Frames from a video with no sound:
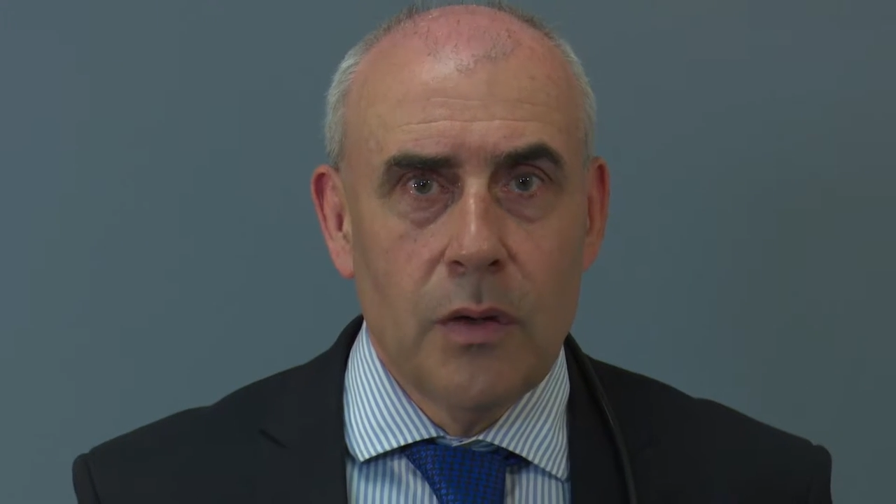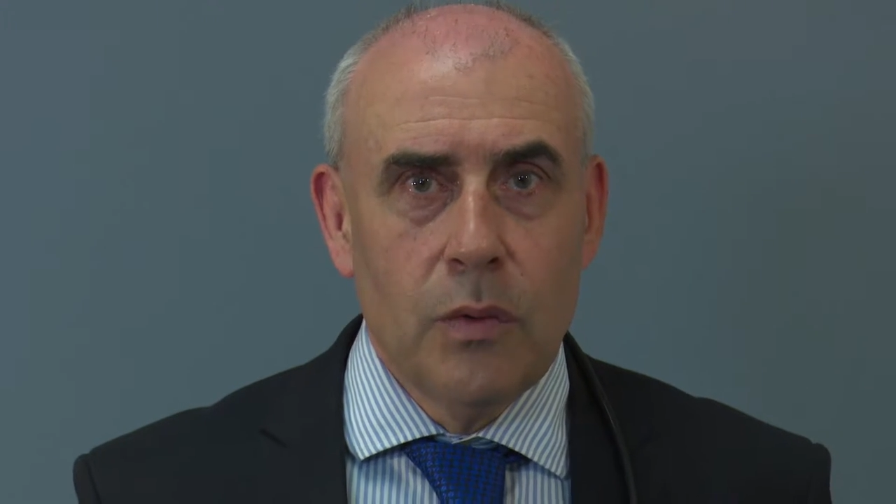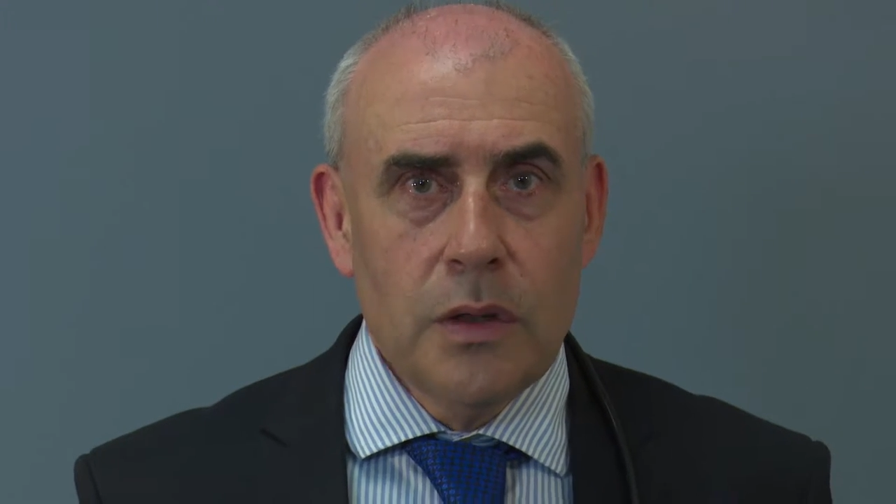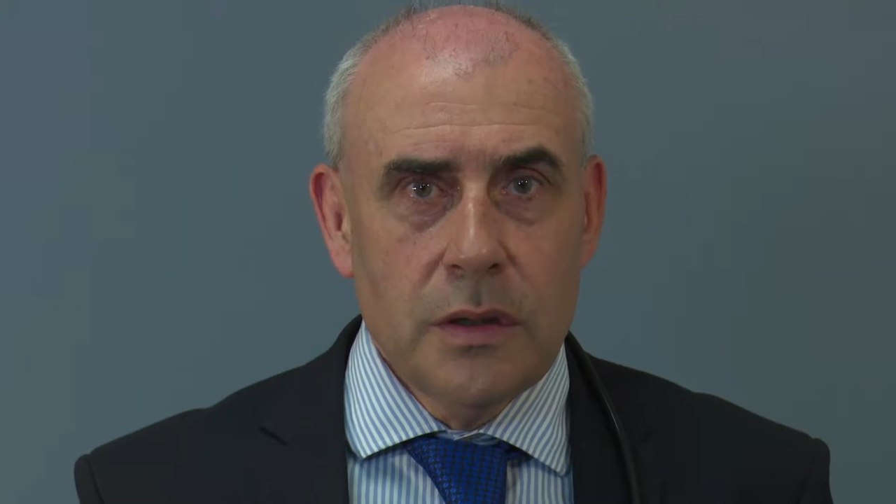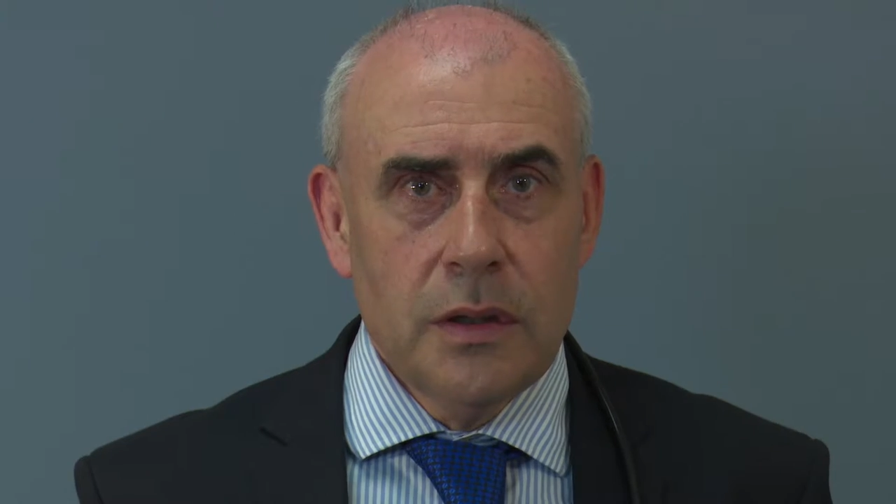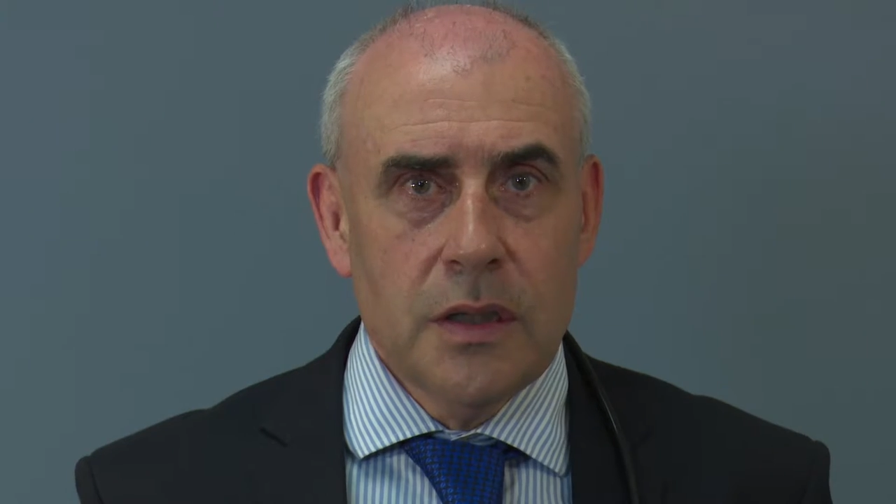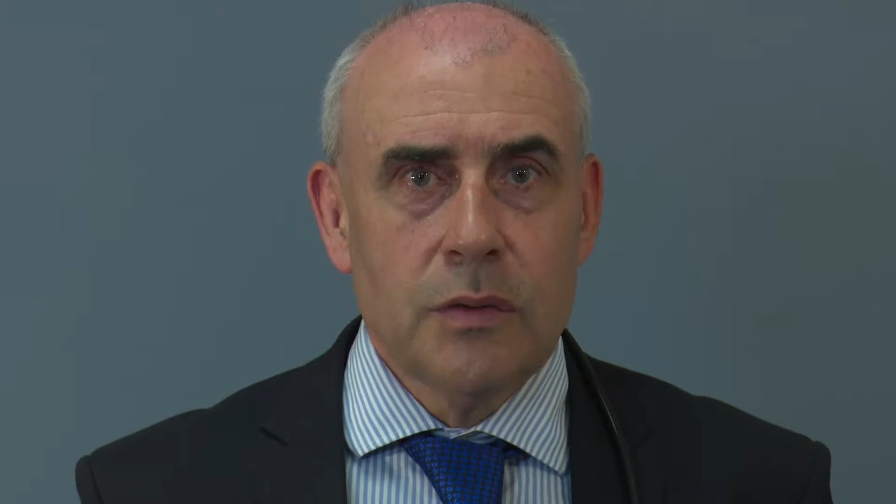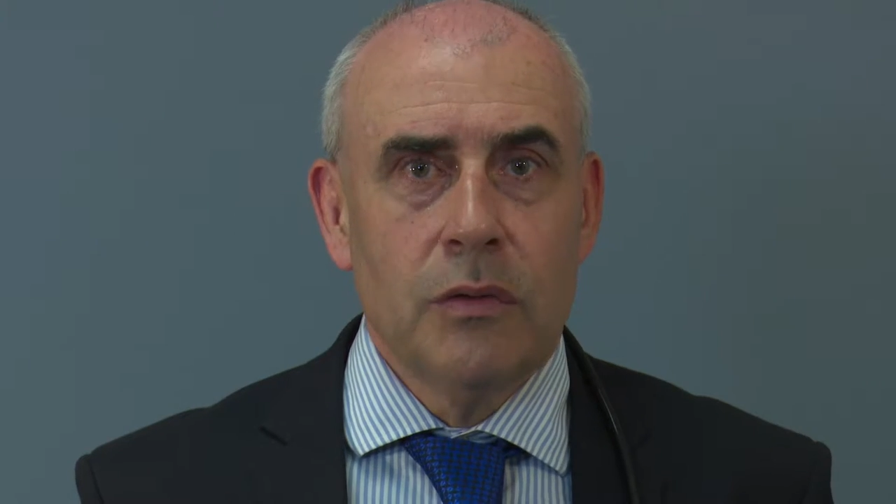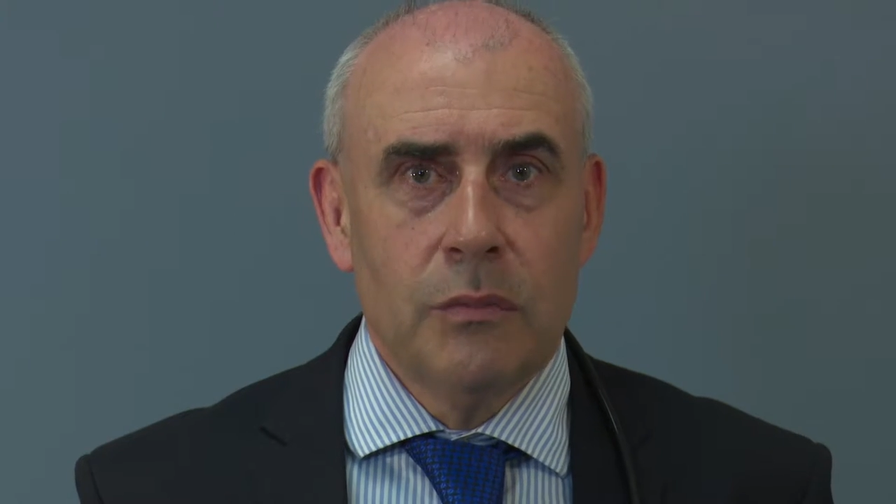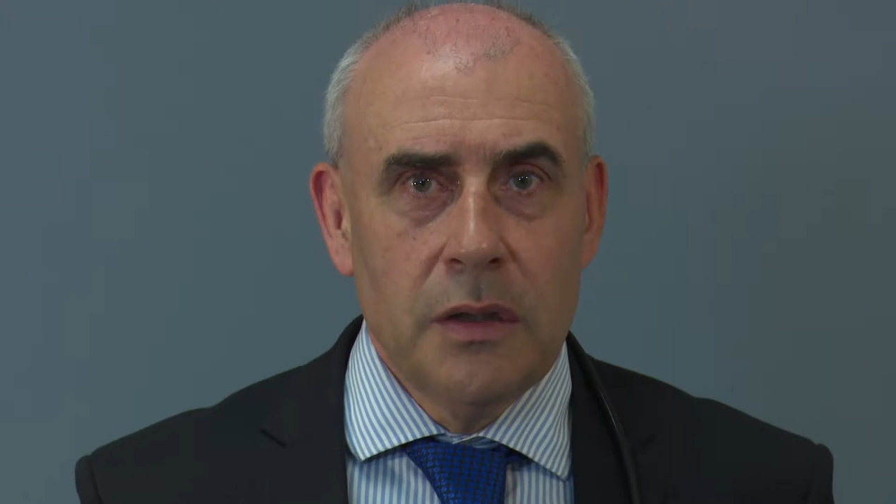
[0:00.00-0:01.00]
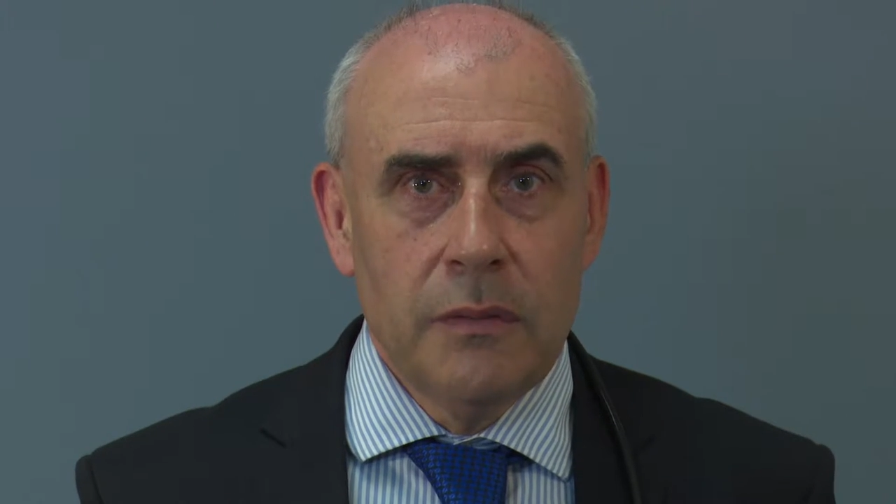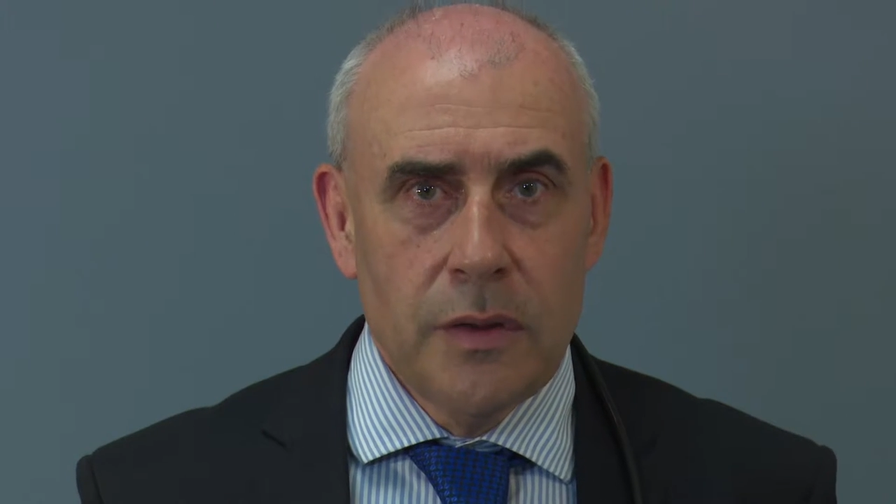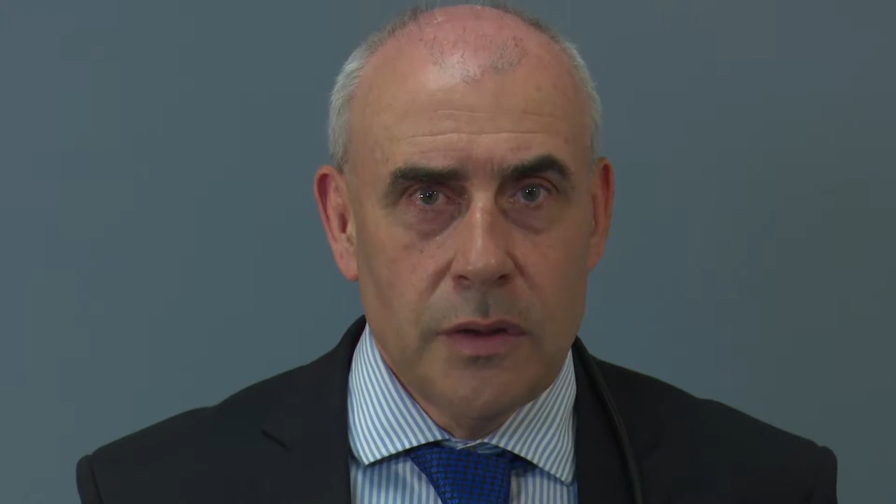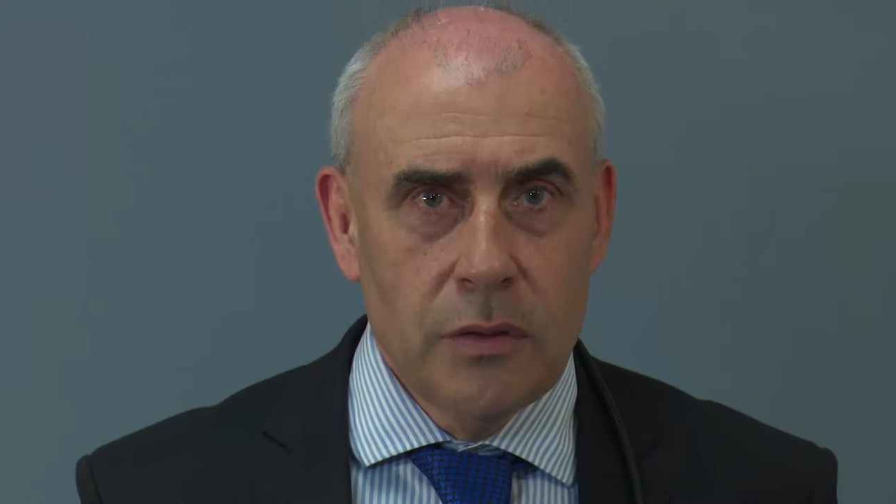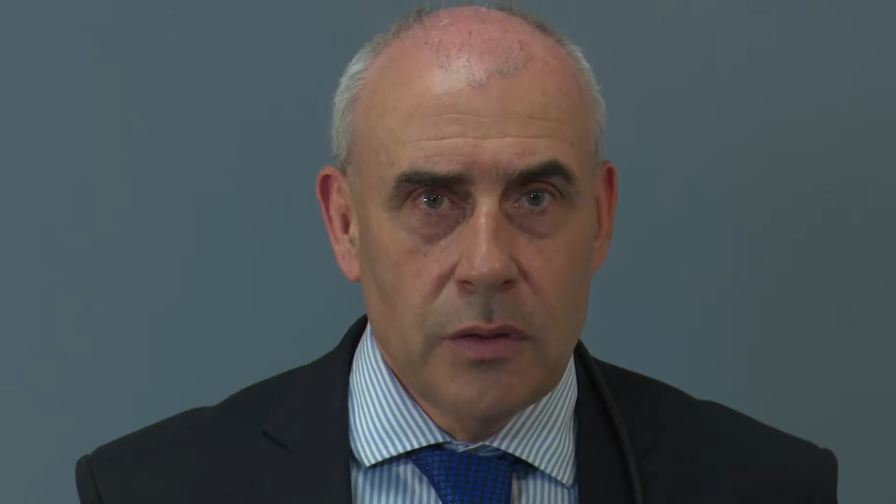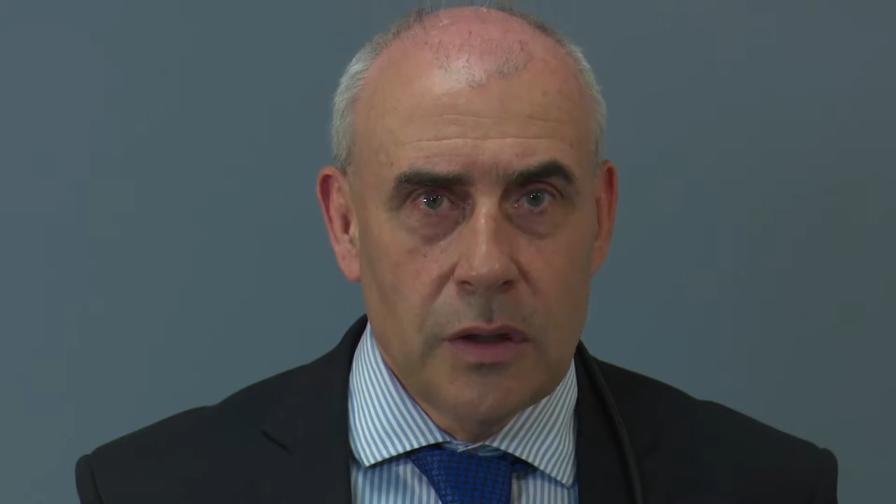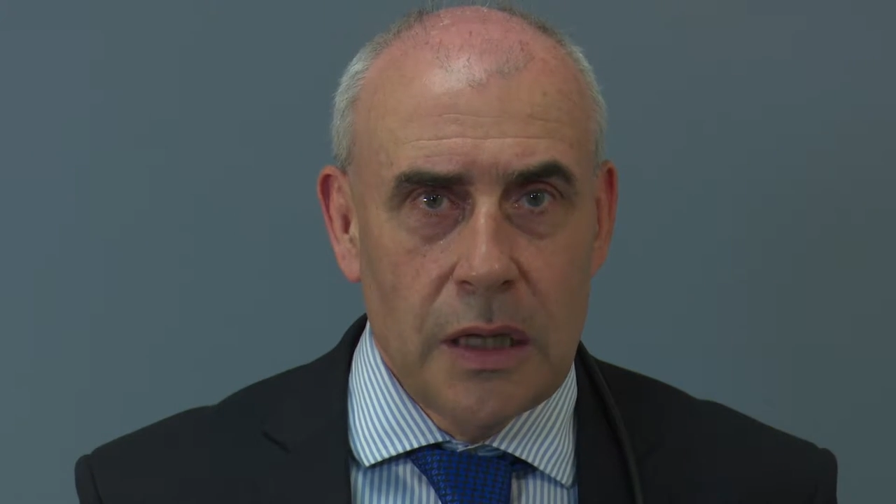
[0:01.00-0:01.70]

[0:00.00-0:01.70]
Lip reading: Watching this 1 minute video could